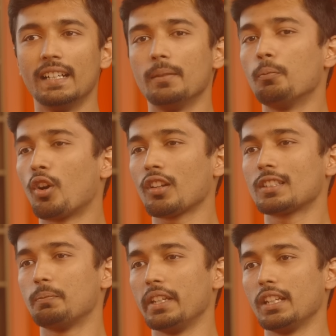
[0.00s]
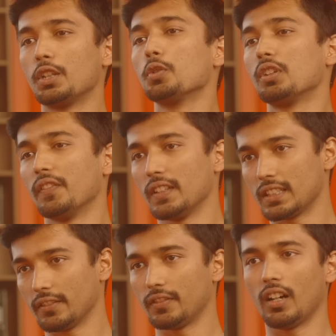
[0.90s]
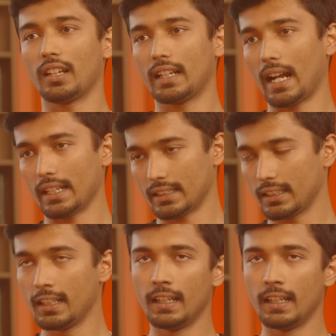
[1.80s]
models being too defensive or guarded.